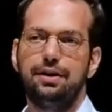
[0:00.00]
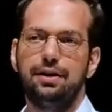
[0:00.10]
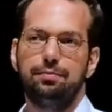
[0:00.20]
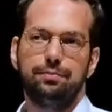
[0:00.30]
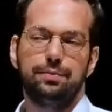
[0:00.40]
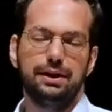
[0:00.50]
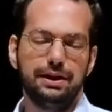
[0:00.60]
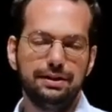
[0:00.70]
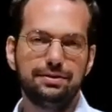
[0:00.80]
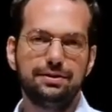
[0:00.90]
Um, the
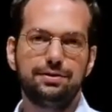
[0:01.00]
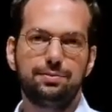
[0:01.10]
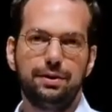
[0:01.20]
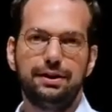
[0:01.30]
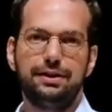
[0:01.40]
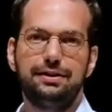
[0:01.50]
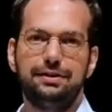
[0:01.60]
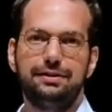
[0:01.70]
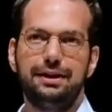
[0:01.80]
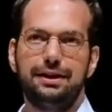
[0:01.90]
easiest
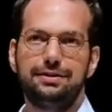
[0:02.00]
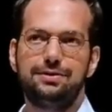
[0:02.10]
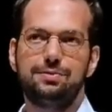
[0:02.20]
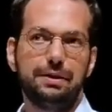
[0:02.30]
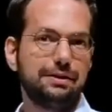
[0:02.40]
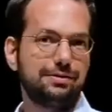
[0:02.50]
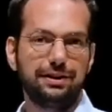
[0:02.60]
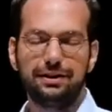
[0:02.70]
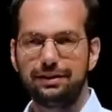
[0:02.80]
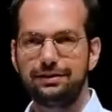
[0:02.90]
way is
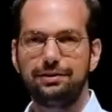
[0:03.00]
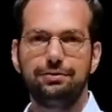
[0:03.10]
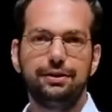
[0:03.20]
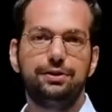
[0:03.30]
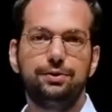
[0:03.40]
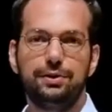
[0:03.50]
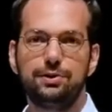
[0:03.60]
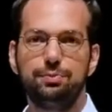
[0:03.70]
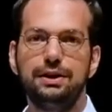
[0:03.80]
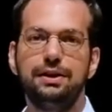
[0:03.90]
basically connecting via U
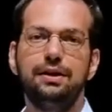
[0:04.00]
S B.